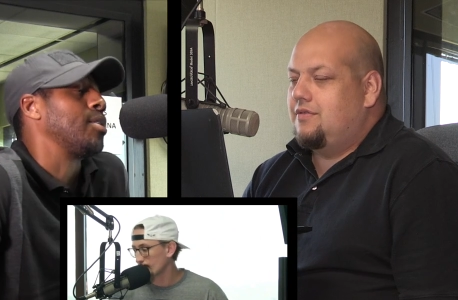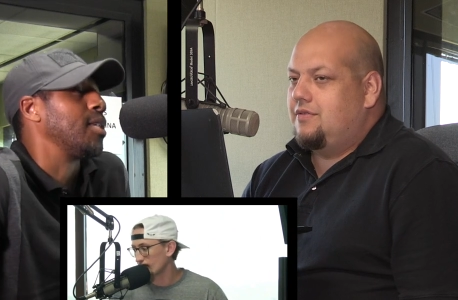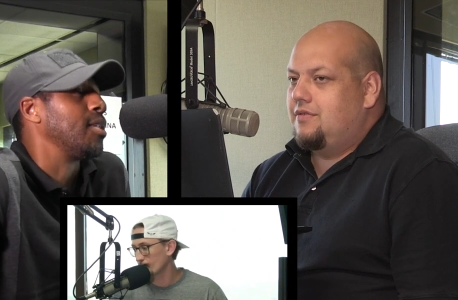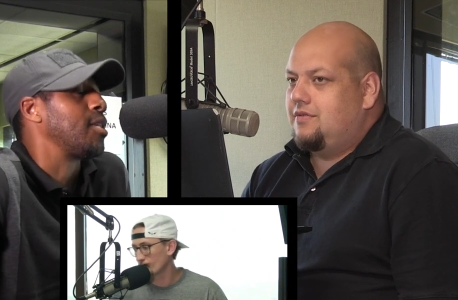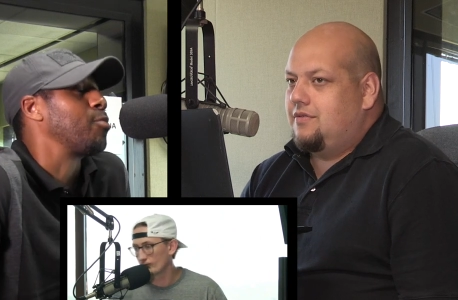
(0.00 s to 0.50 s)
Speaker 1: I would
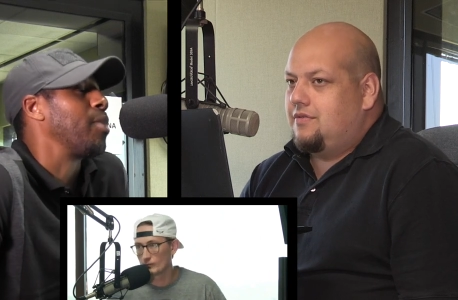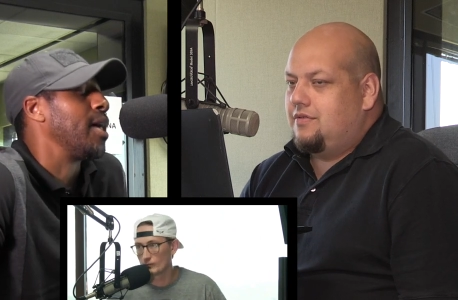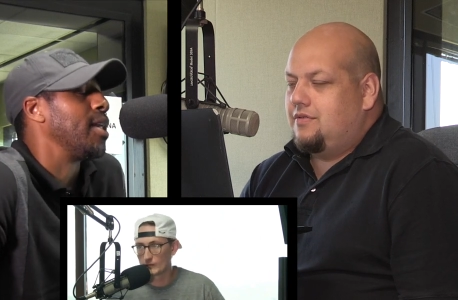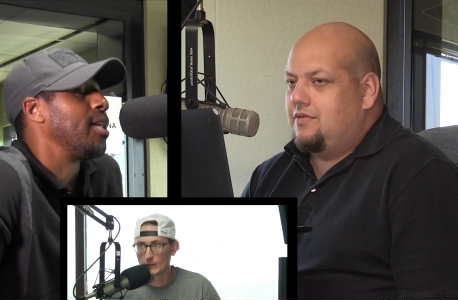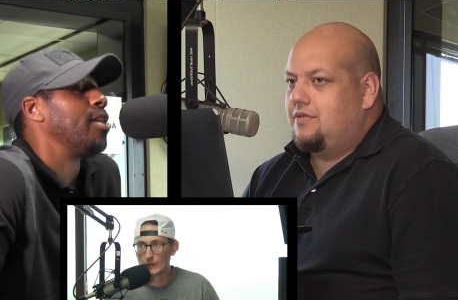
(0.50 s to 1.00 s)
say
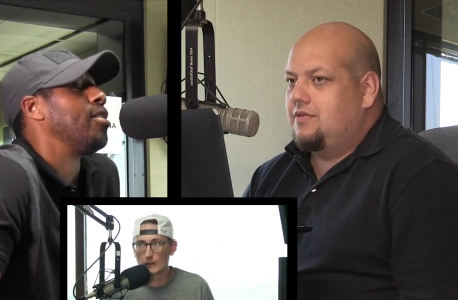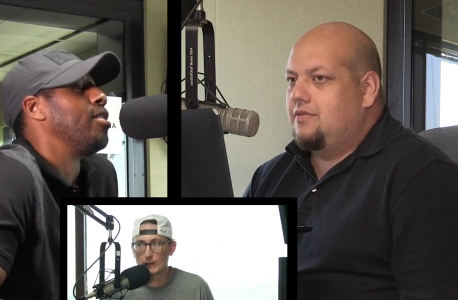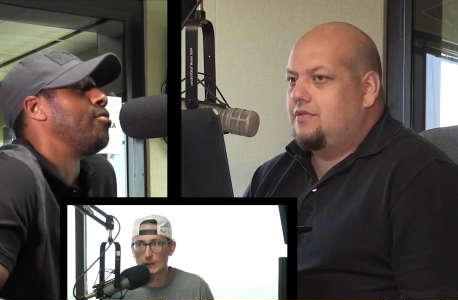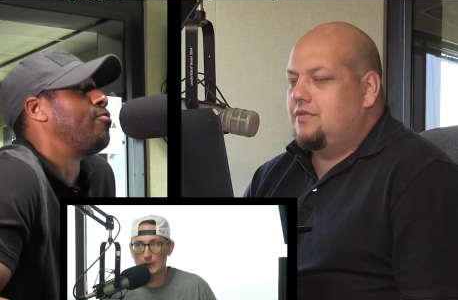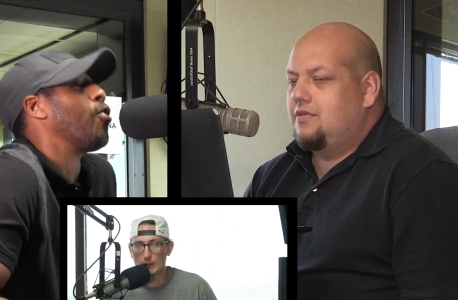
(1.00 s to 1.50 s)
explain it. It,
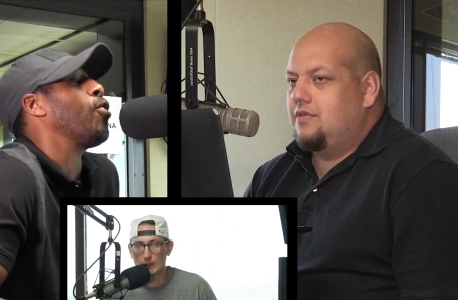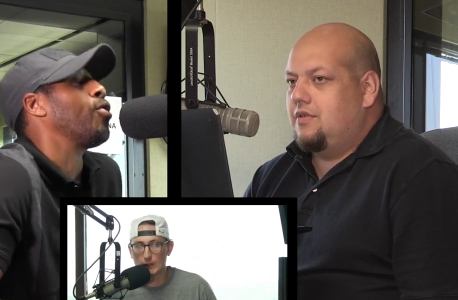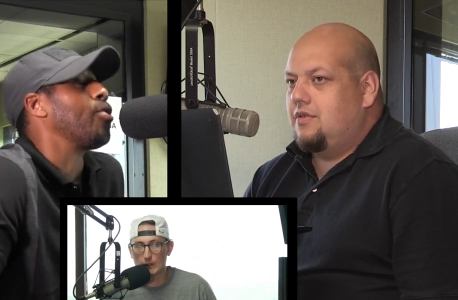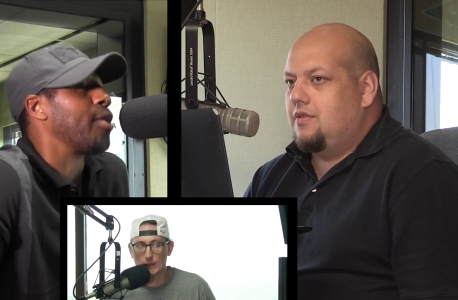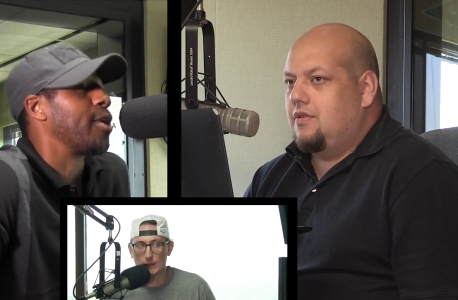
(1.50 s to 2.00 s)
it further